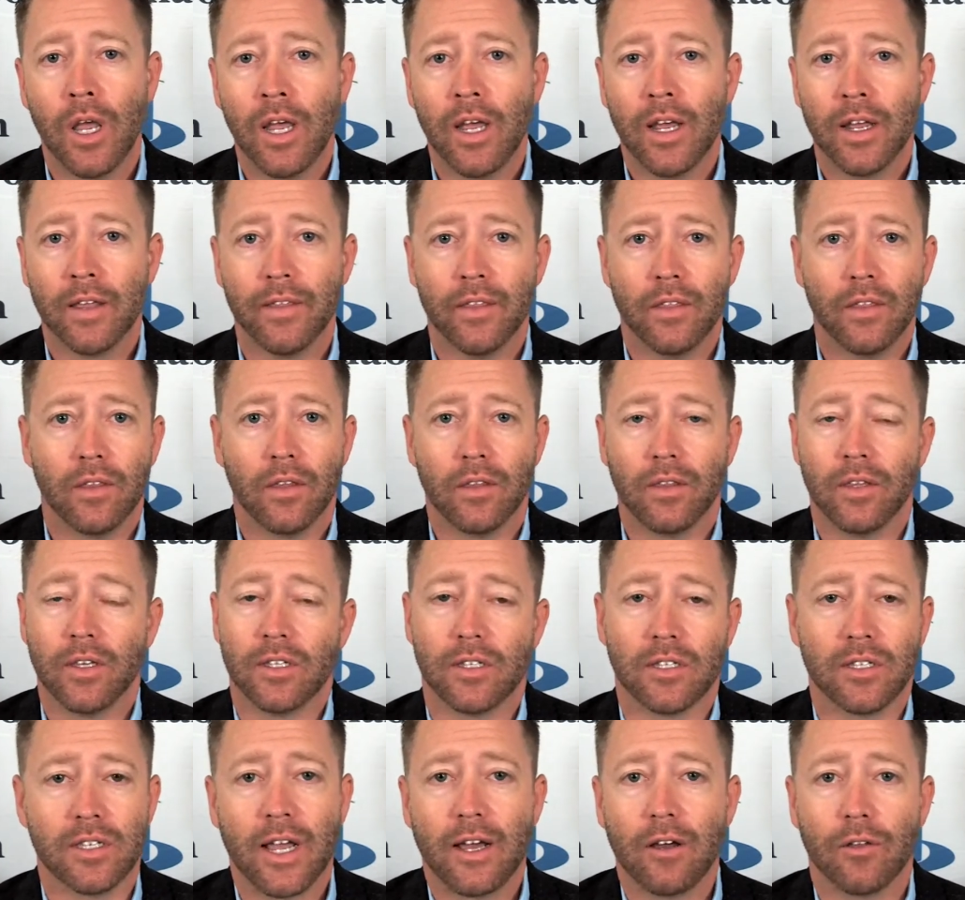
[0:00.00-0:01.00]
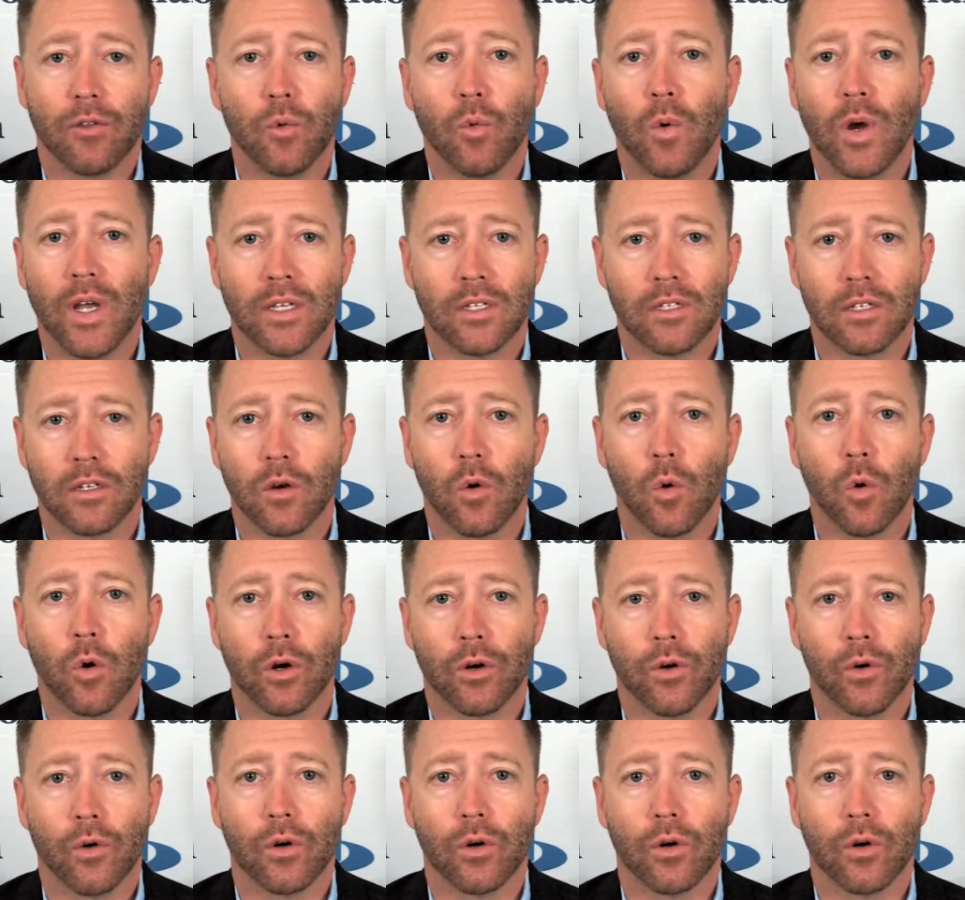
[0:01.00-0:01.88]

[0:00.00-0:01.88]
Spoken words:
in this southwest corridor.